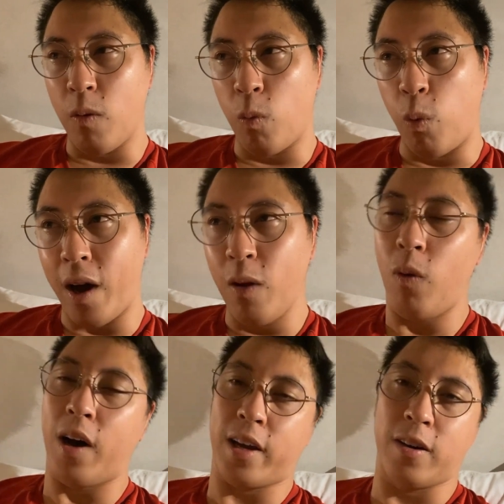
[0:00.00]
while
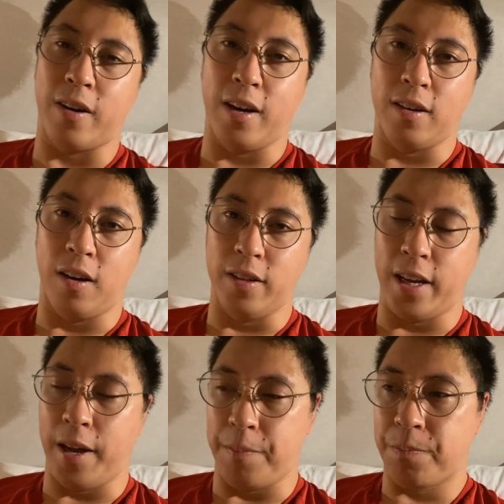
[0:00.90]
walking around all
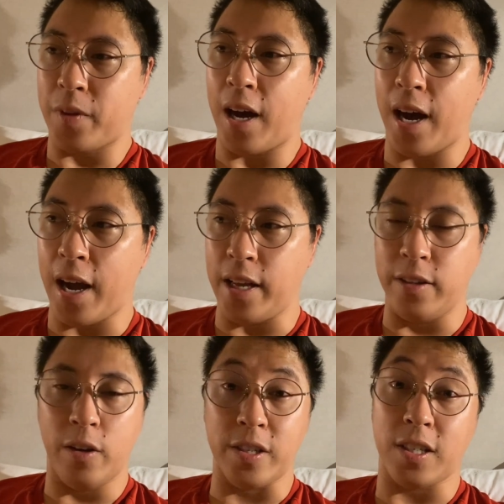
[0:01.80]
day, I
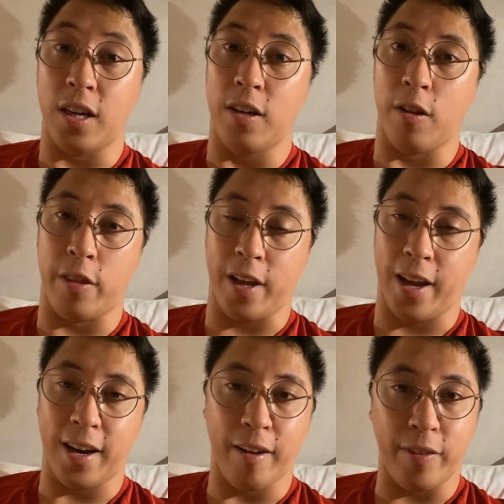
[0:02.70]
noticed another
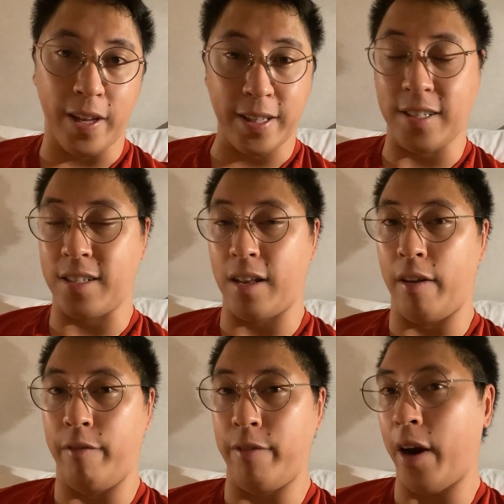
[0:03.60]
thing, and I feel like this is
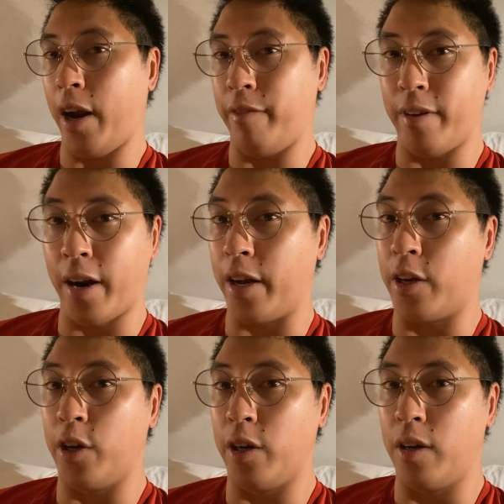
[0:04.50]
a very, very
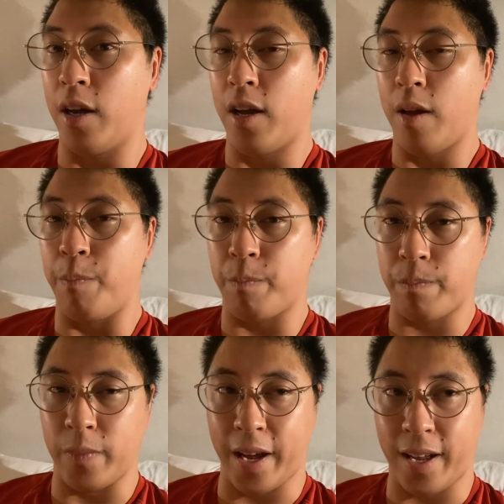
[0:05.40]
good,
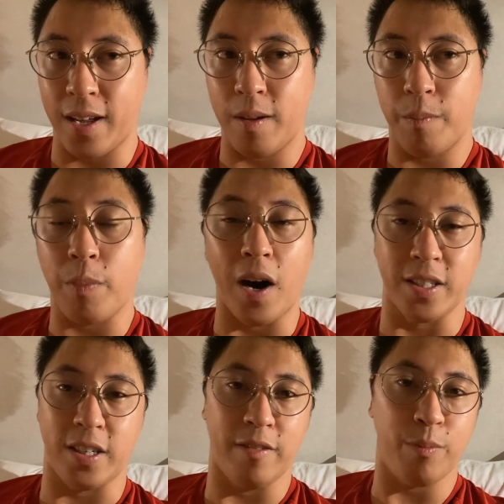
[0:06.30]
like,
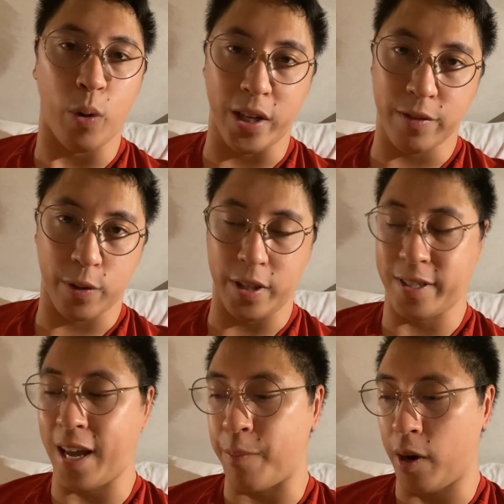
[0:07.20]
positive point for this
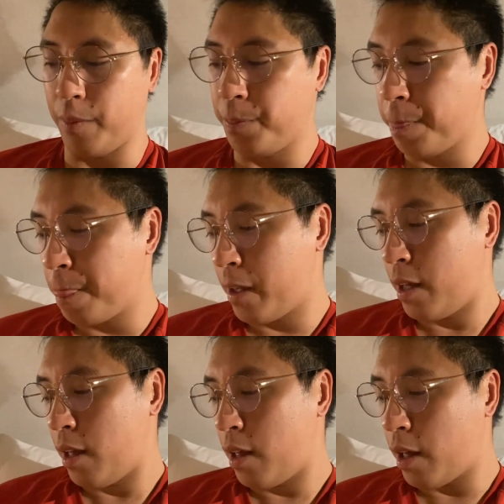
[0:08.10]
camera.
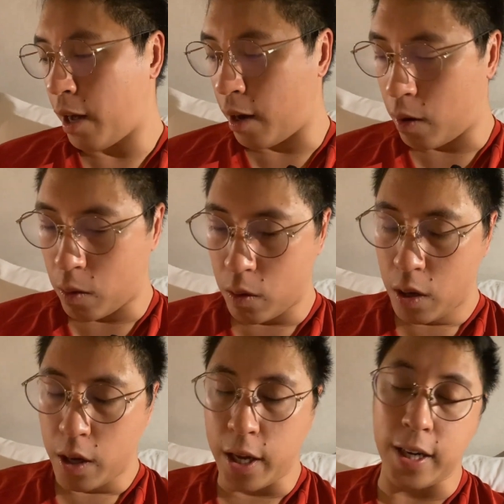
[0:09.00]
How
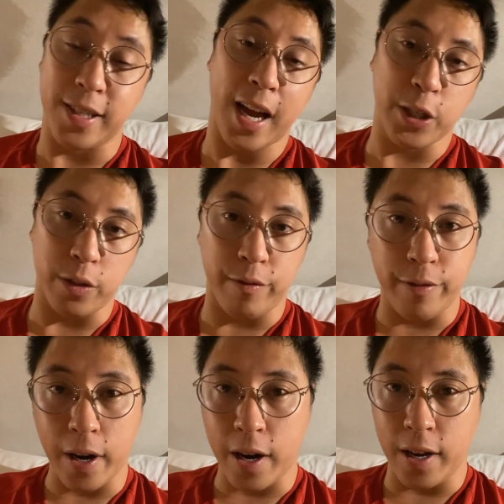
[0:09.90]
it is actually
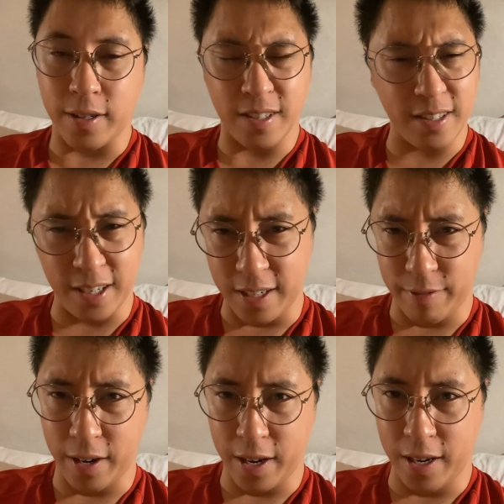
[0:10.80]
very, since it is
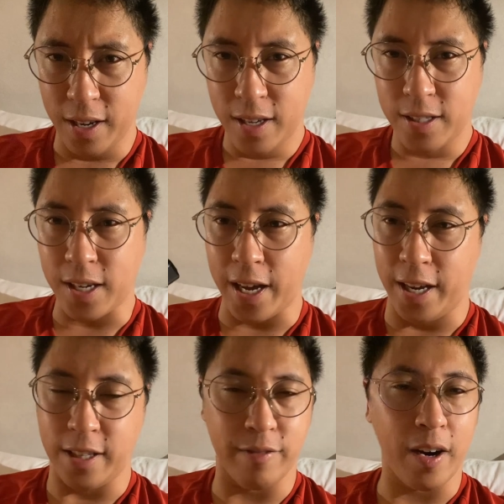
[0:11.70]
very tiny,
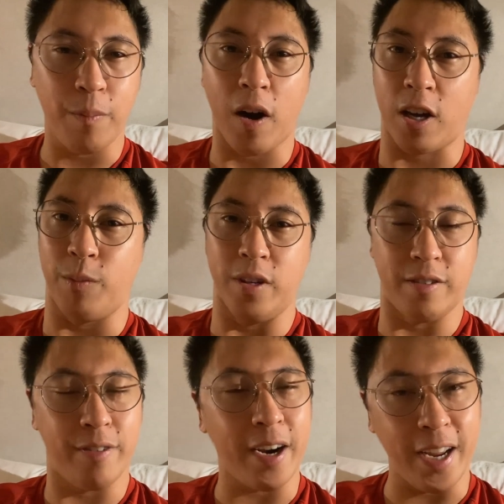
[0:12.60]
it's very pocketable. It's
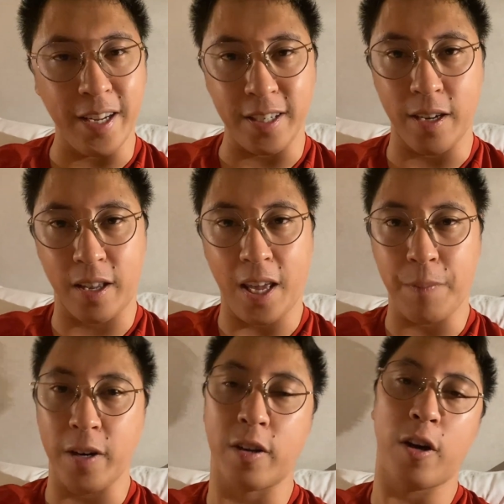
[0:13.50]
very easy to keep
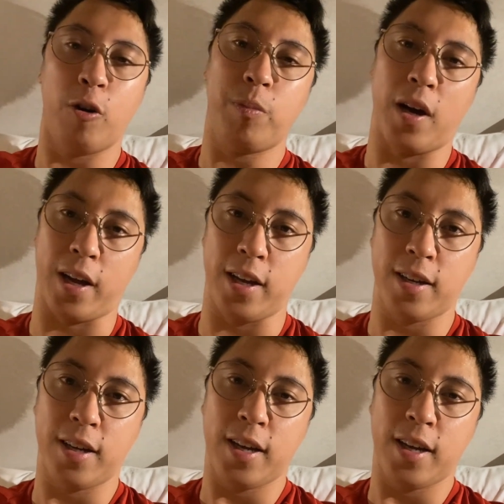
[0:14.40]
in your coat pocket,